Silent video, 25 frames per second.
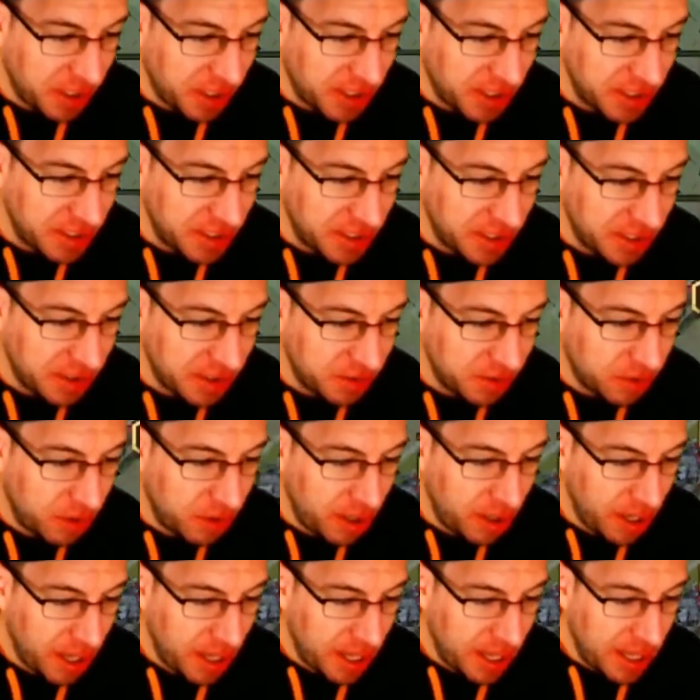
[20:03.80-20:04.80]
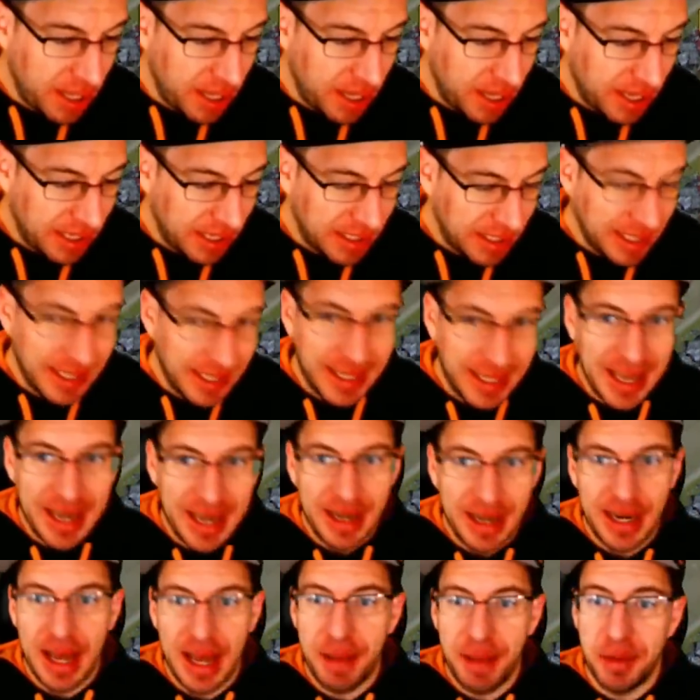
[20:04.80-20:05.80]
can do.
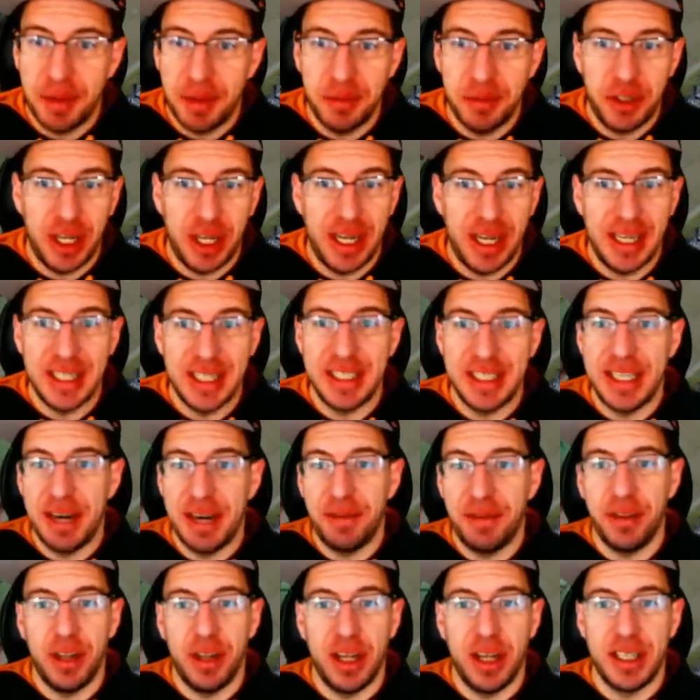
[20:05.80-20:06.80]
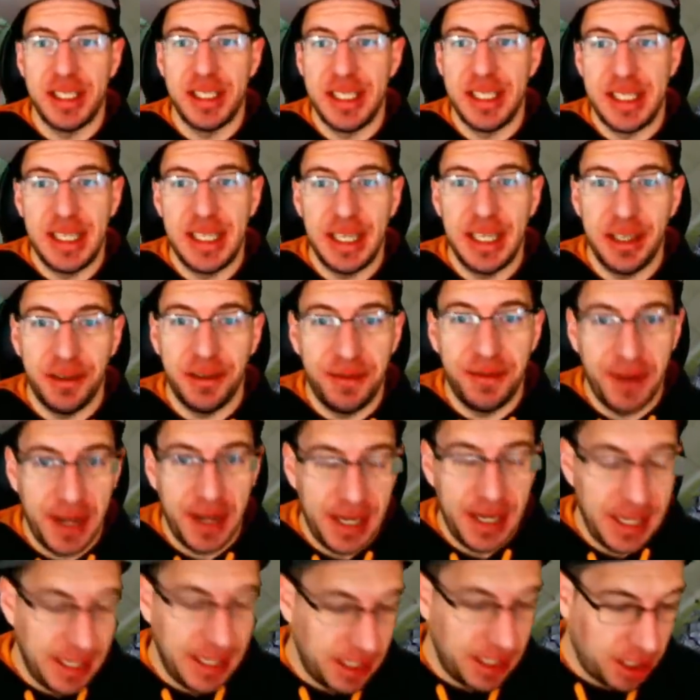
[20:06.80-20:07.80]
Again, MM Chan has never lost a single
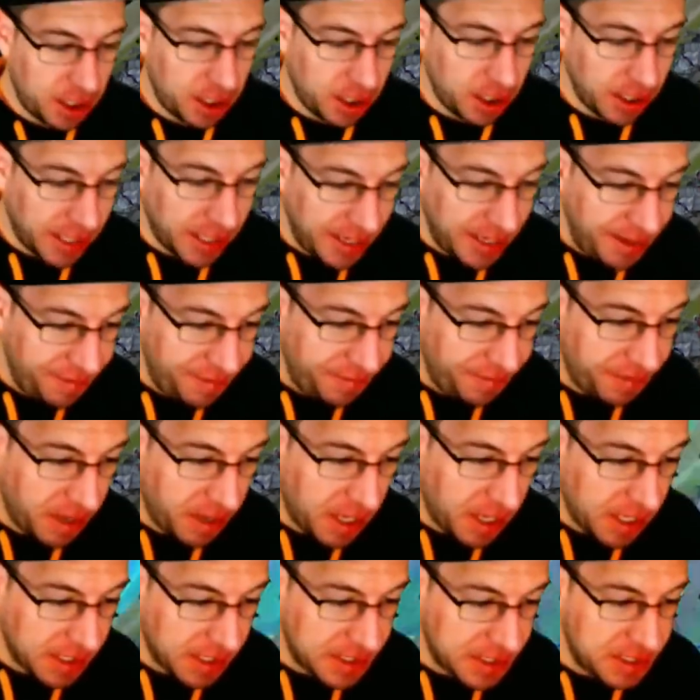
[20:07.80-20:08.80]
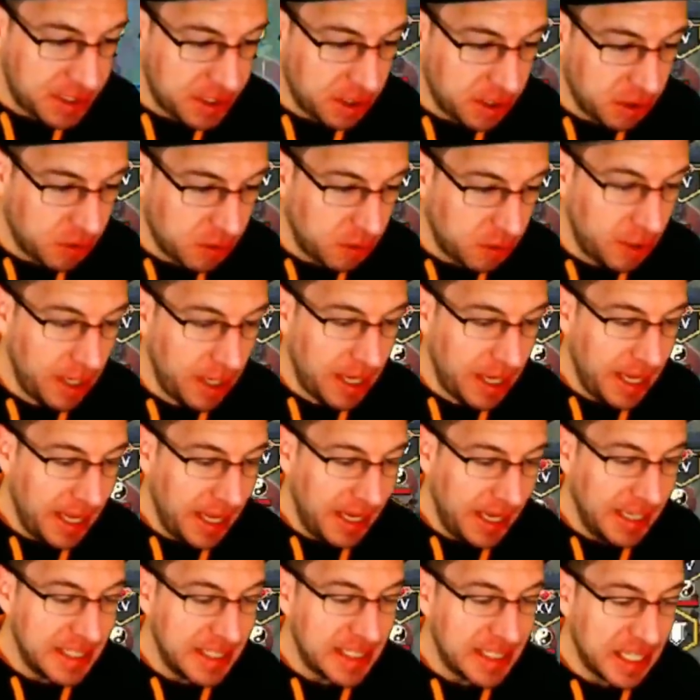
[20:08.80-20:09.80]
fight in her life, so
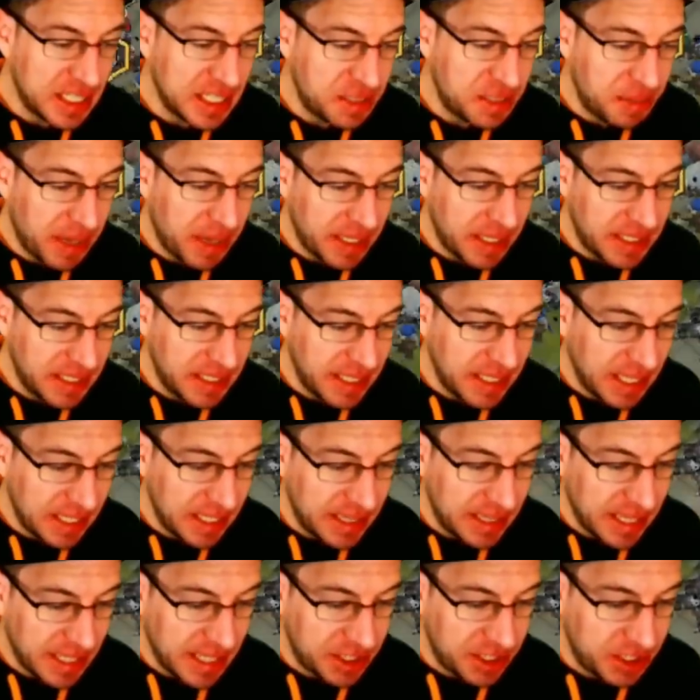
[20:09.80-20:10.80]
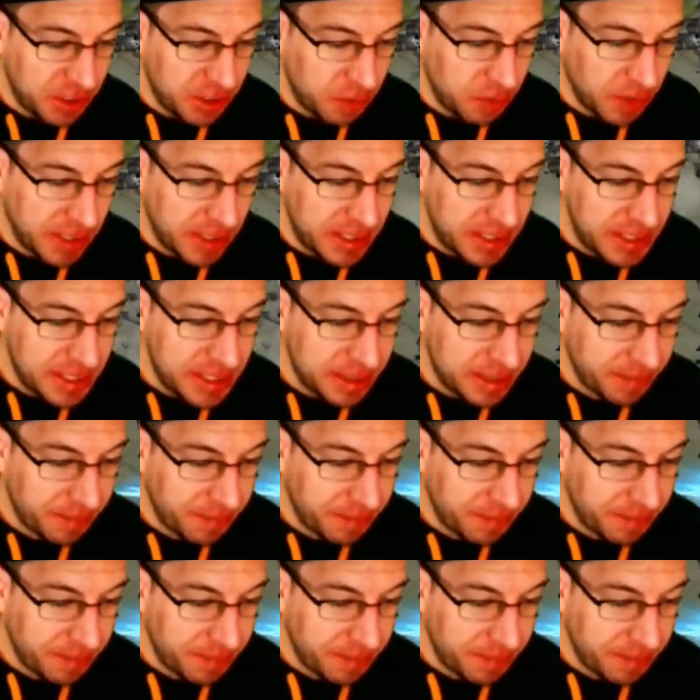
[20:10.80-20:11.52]
it is expected that she wins.